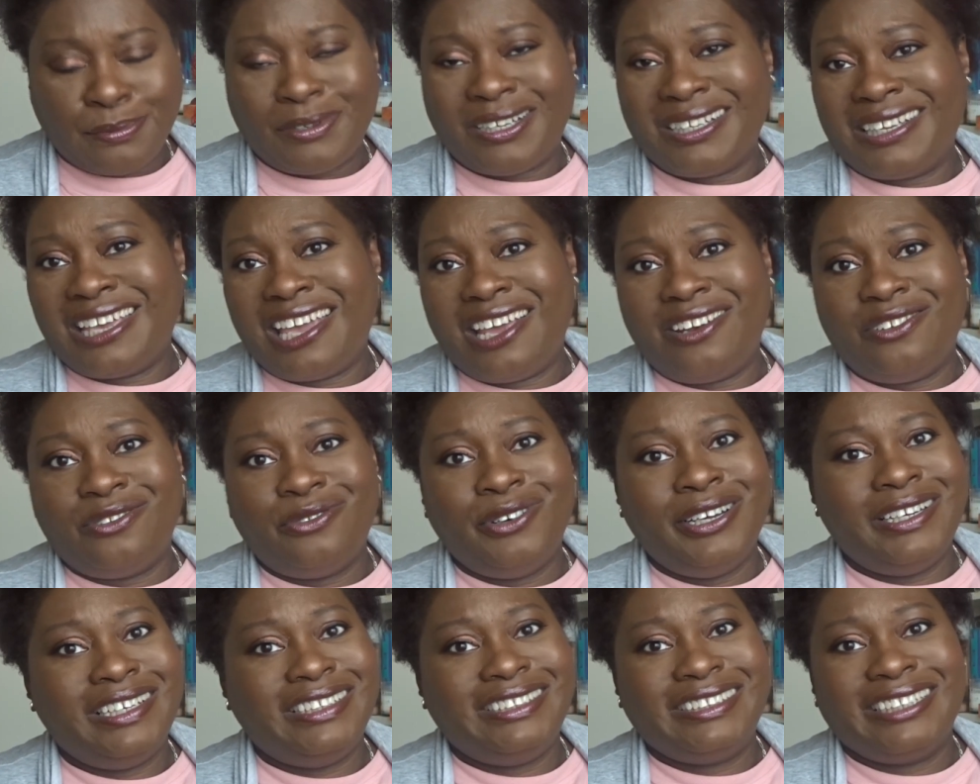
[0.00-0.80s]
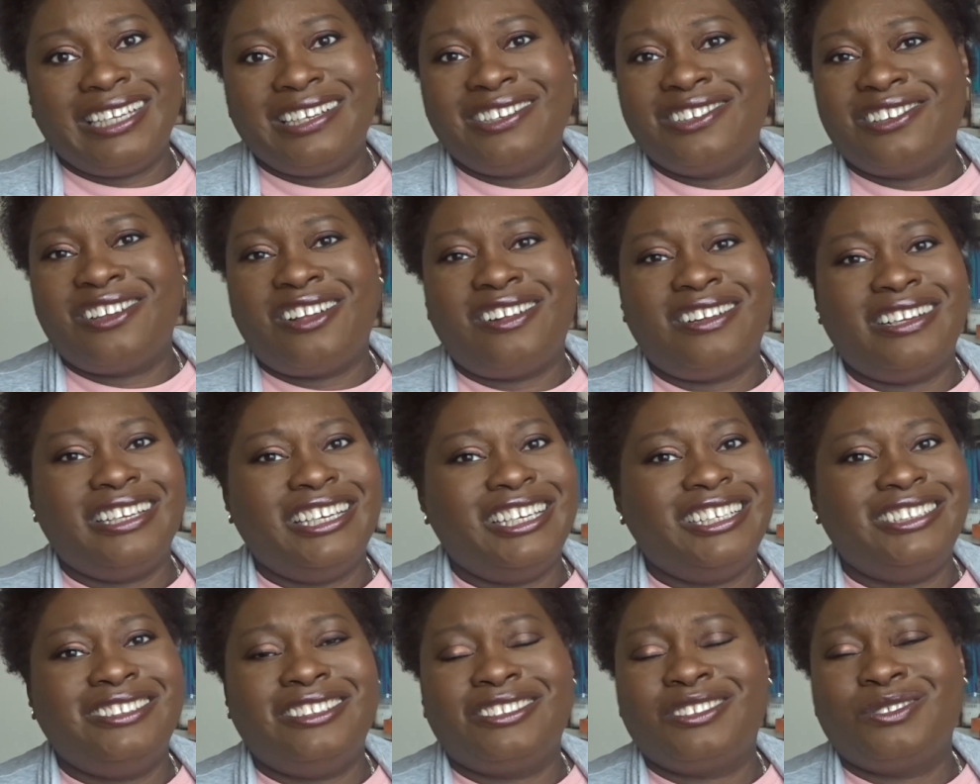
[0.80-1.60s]
But again, oily skin girl
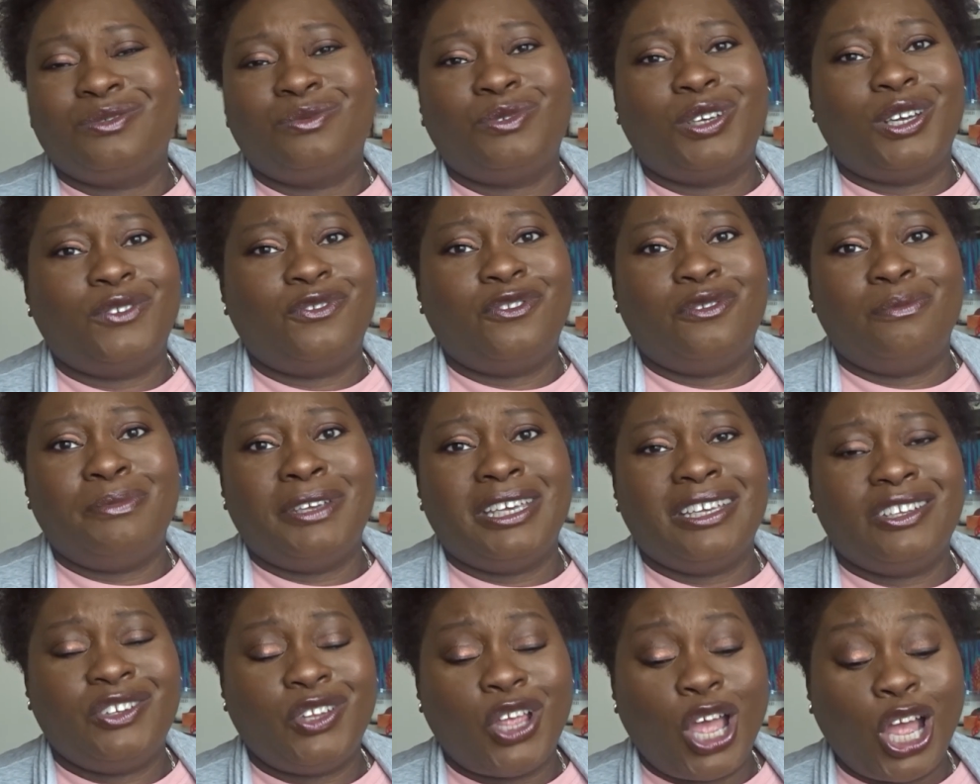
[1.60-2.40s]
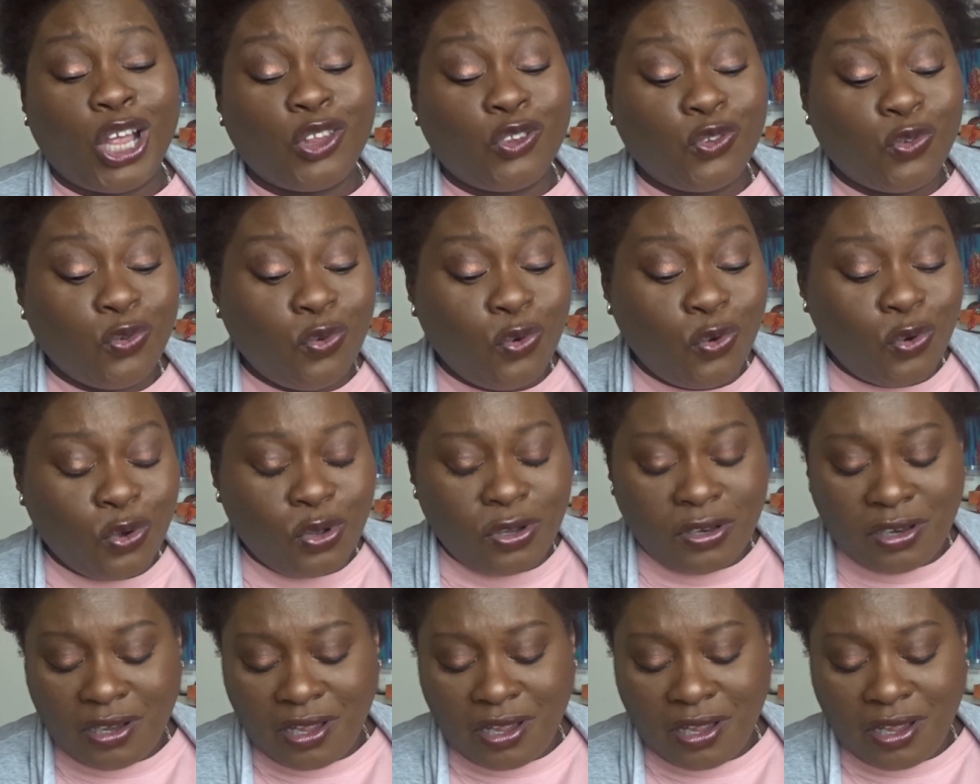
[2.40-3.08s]
here, doesn't work for me at all.